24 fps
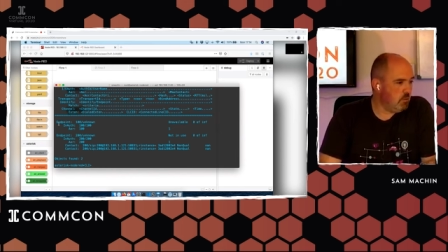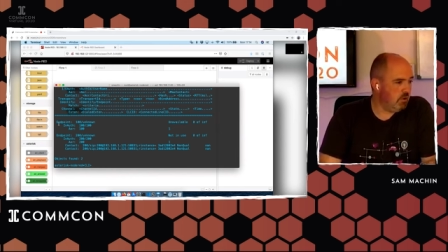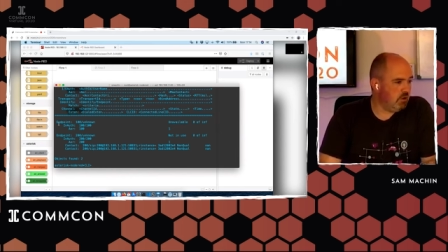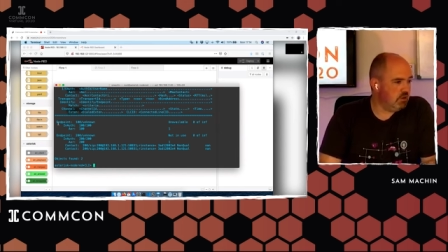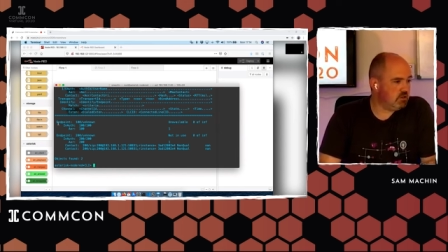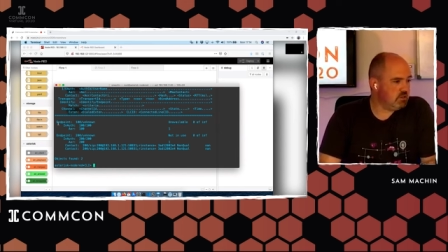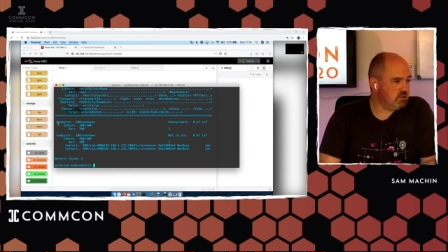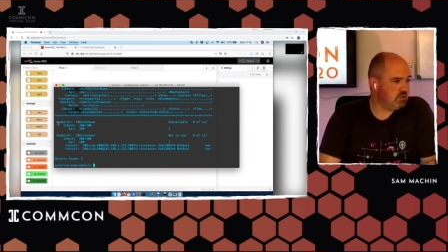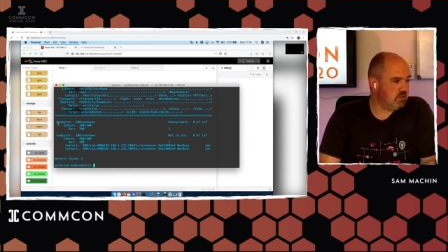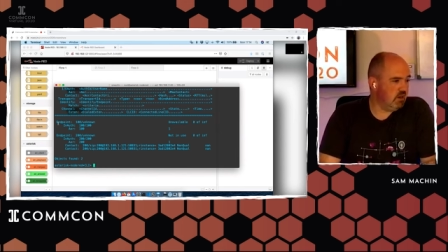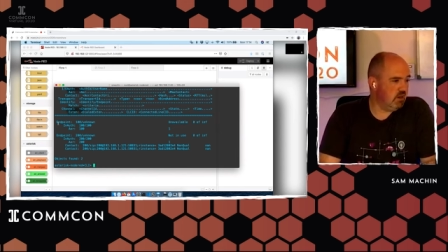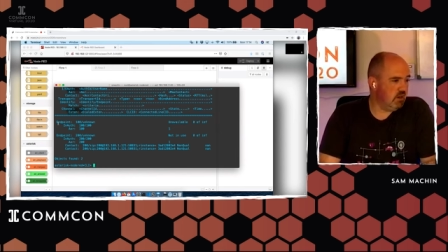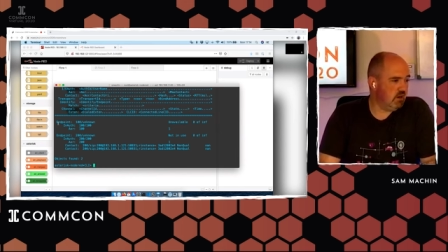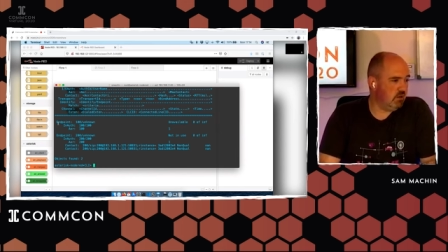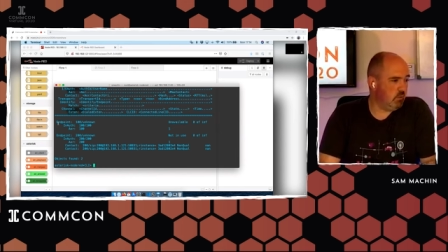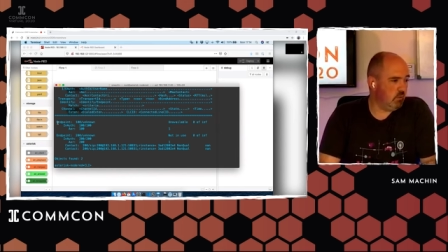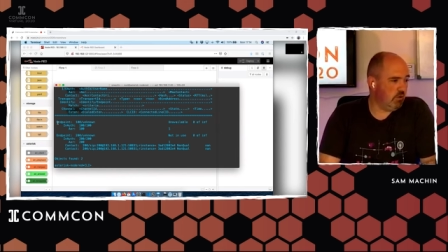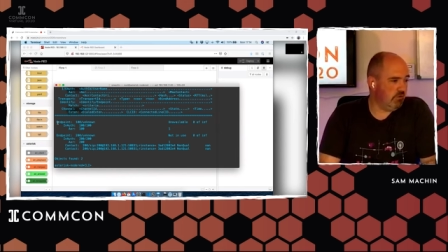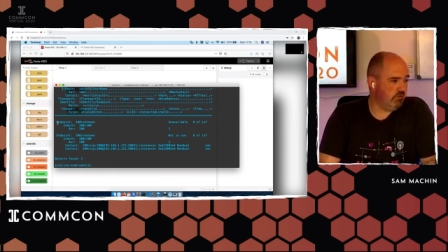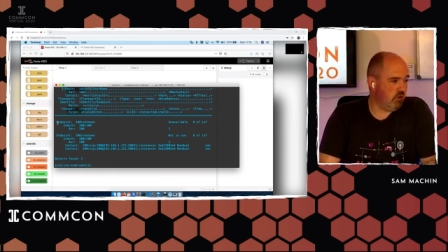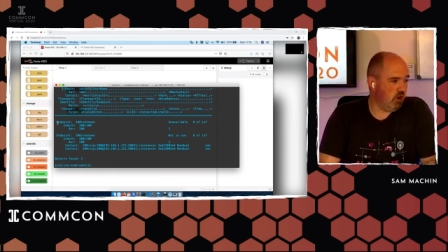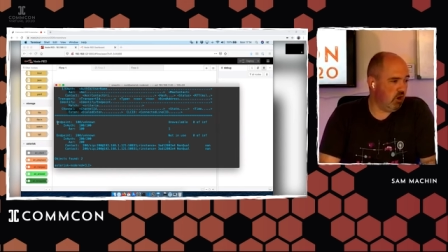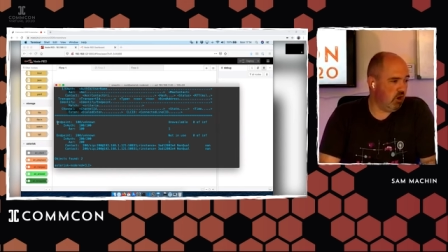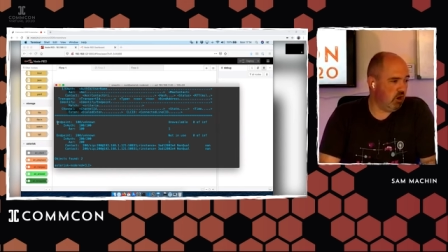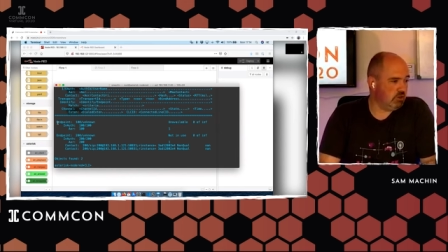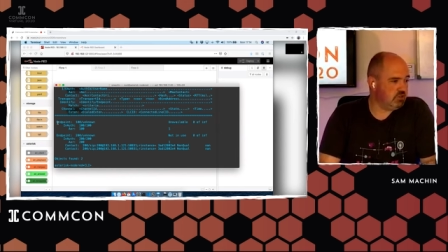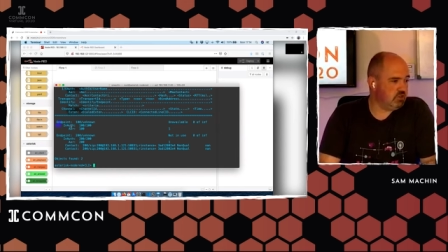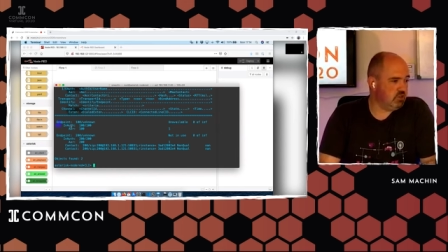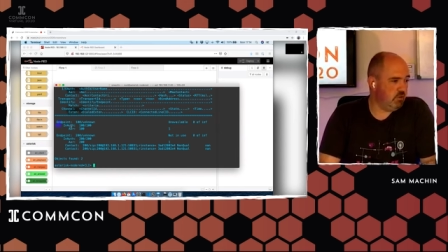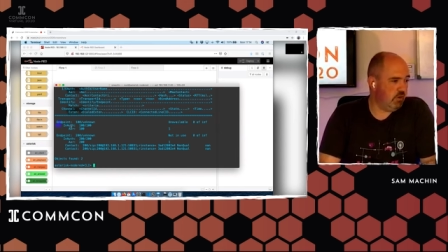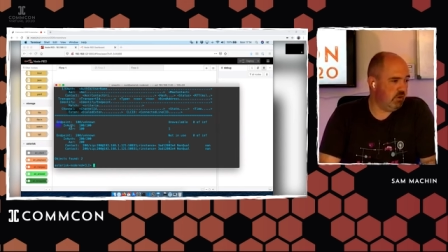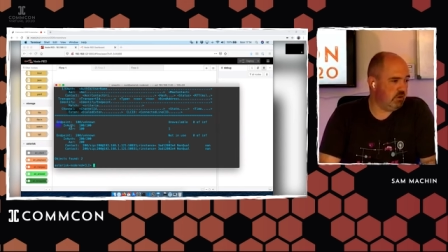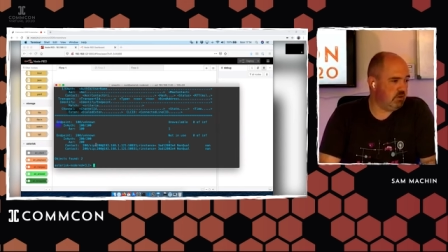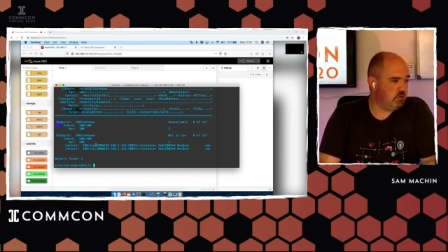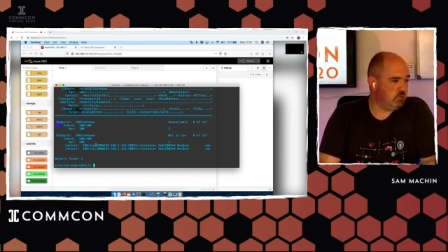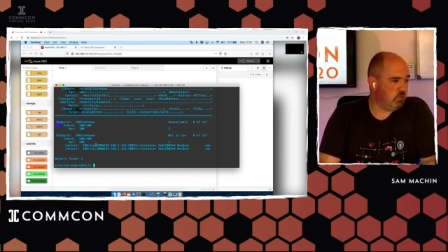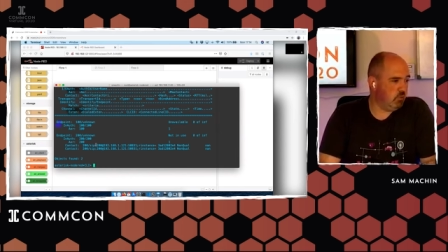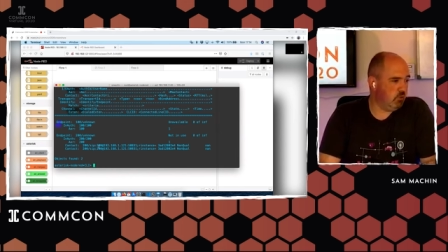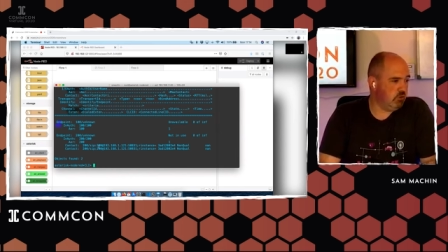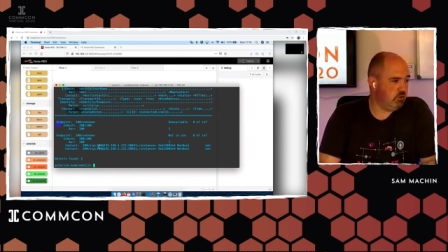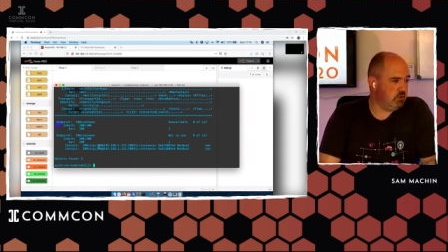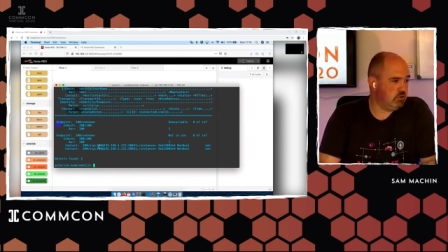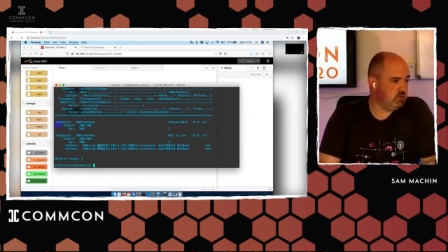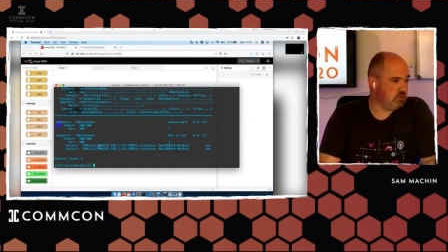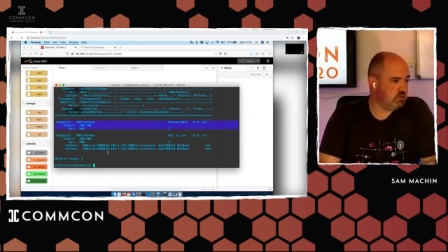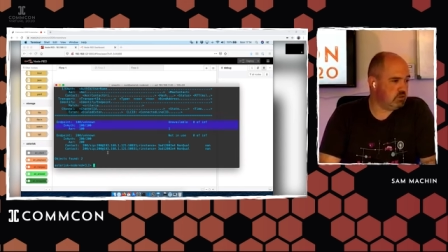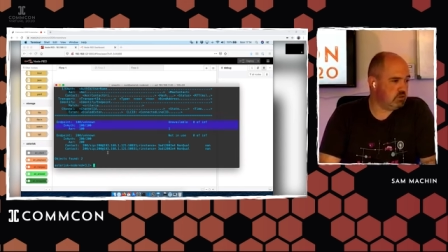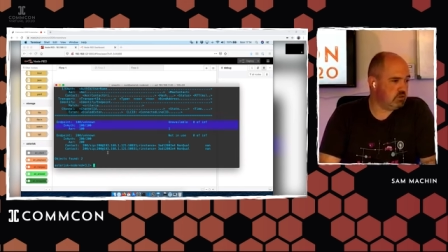but we've got our two
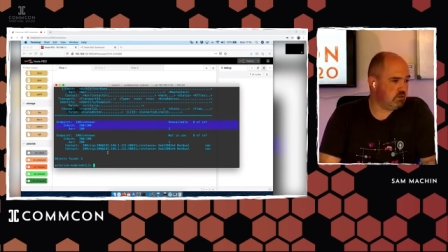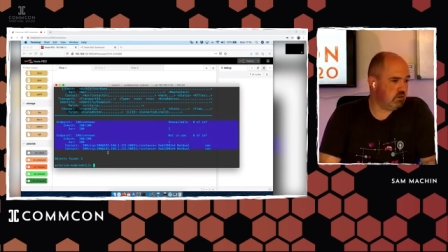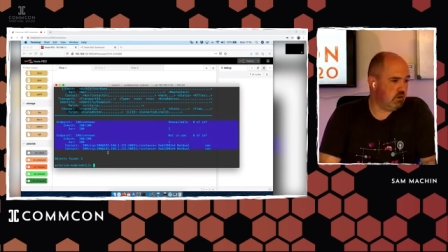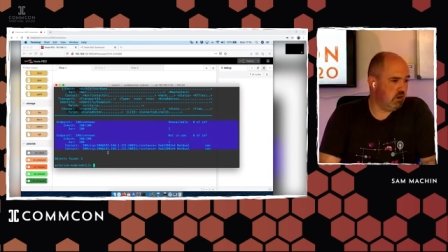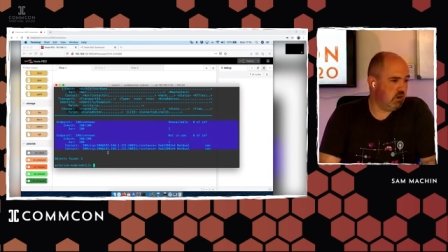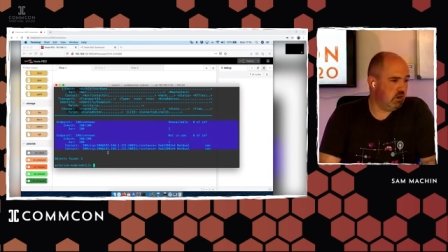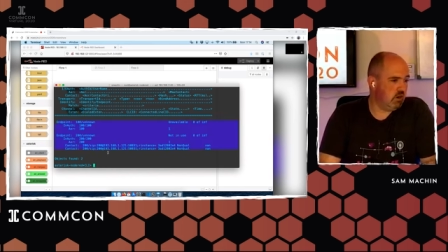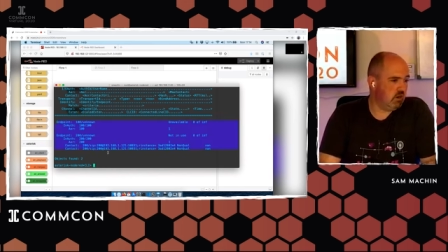endpoints